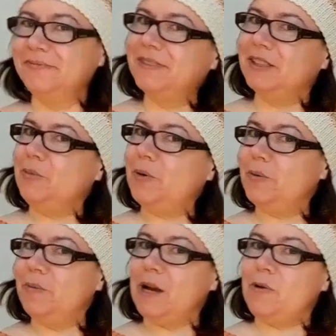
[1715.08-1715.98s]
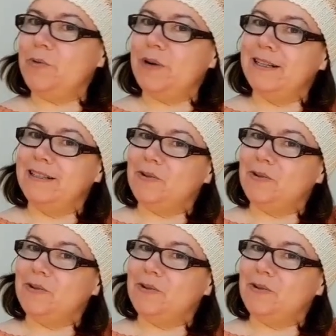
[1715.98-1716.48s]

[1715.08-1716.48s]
So probably I will wear it